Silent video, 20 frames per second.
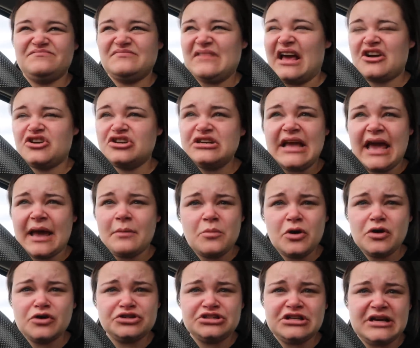I couldn't get
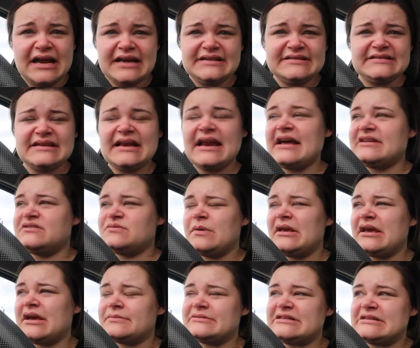much in Asda last
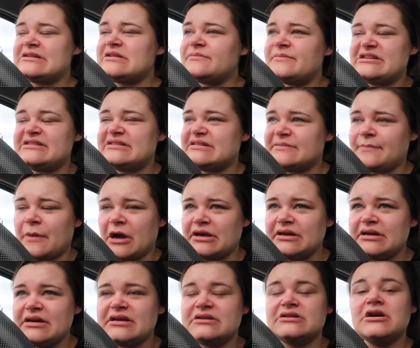week. I was a little bit
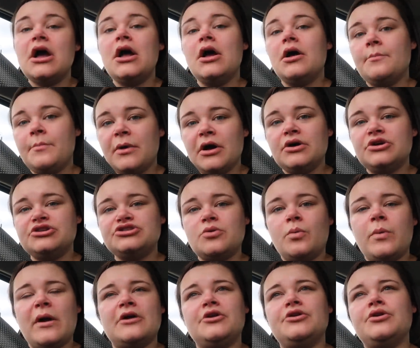disappointed. But
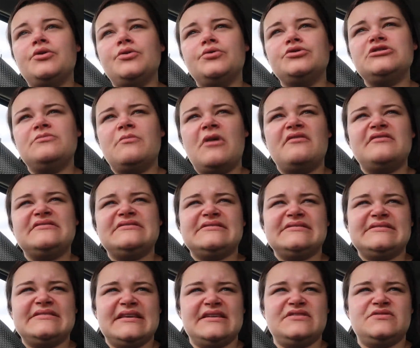we're going to go to
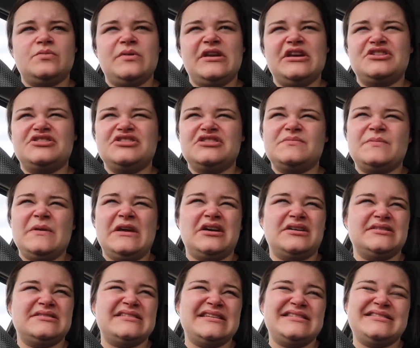Morrison's this week just
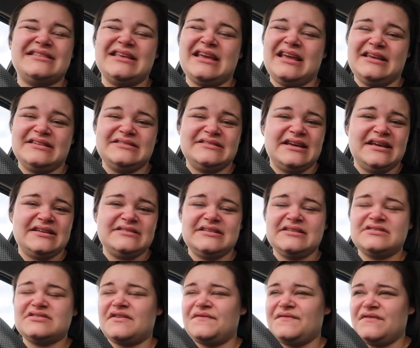because it's the easiest,
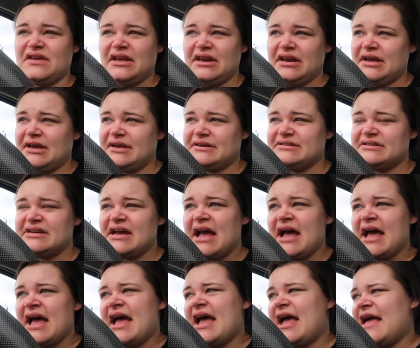it's convenient,
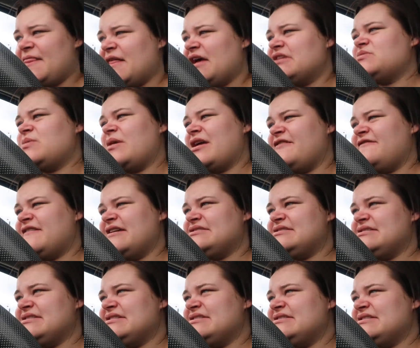and that's what I
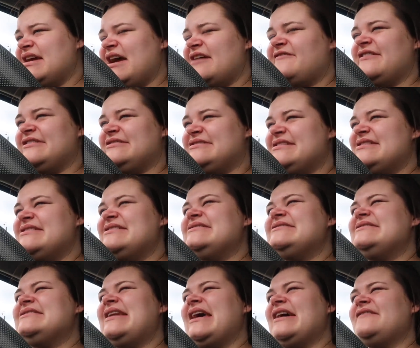fancy today. I fancy an
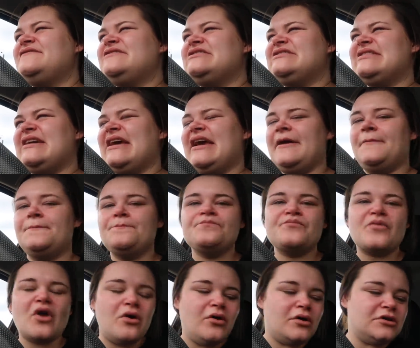easy life today.
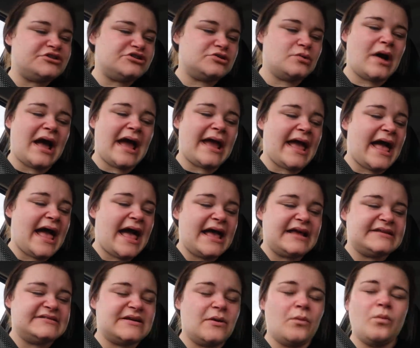Also, I
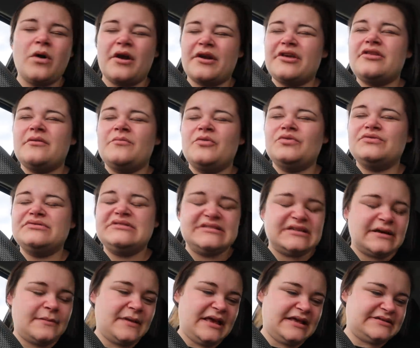had one of the most
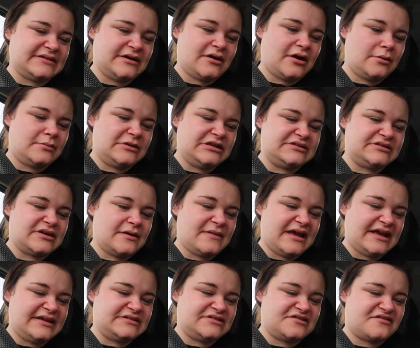amazing comments on
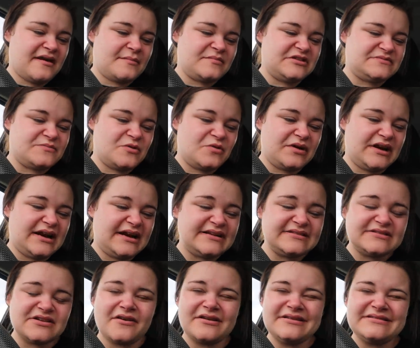my Instagram this morning.
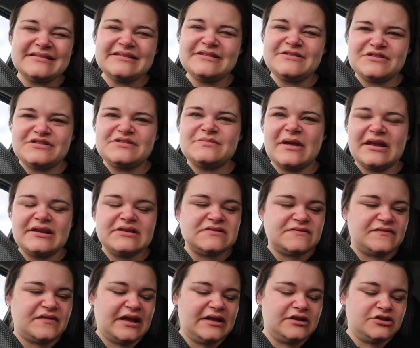It's honestly just made us
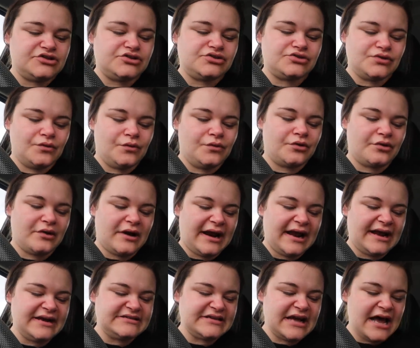feel so
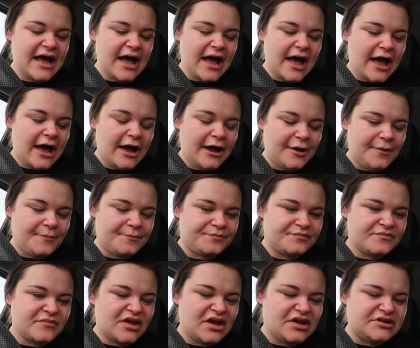great. So
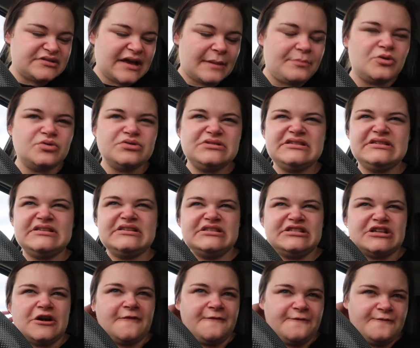I
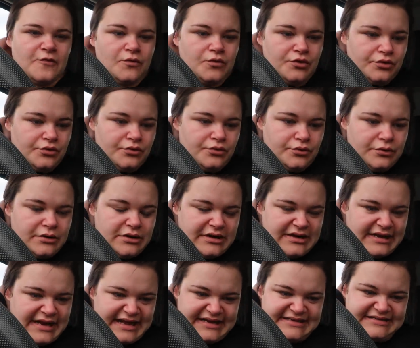posted a photo,
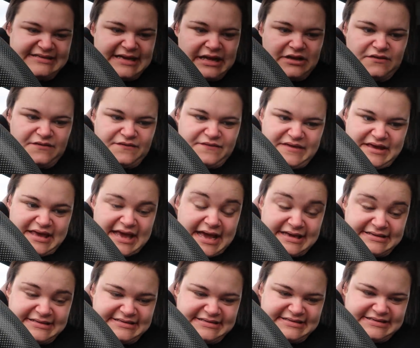like a selfie
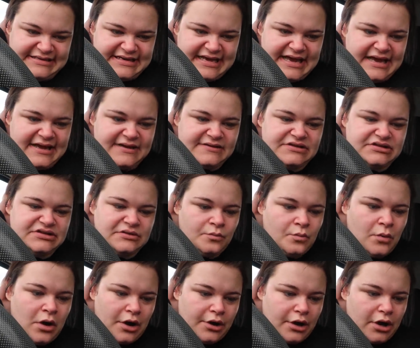yesterday, and
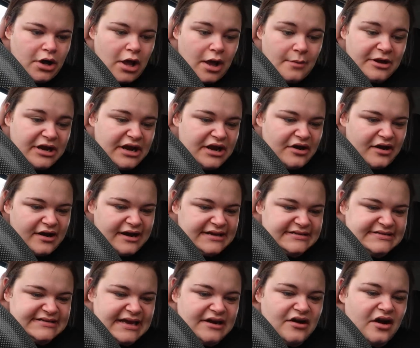someone commented on
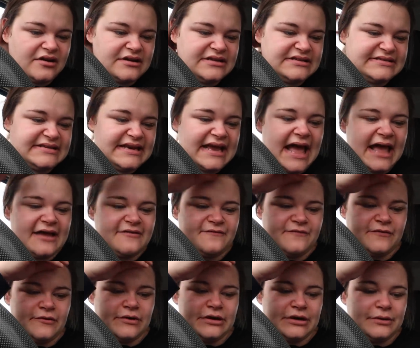it saying, "Honestly, I've
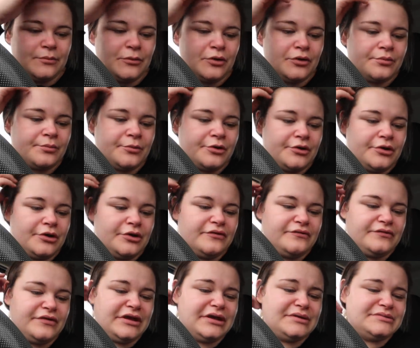fallen more and more in
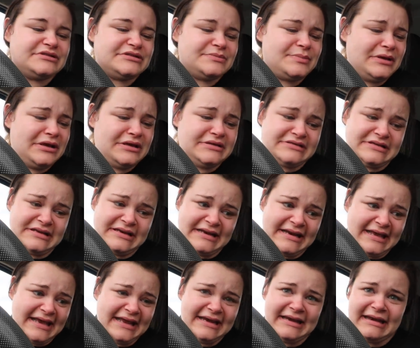love with you as a person
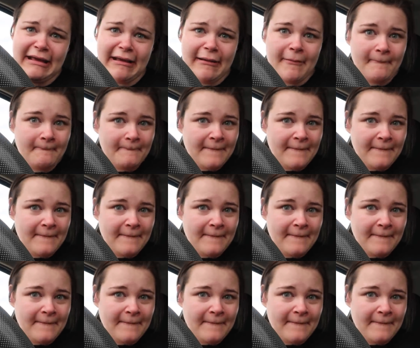lately.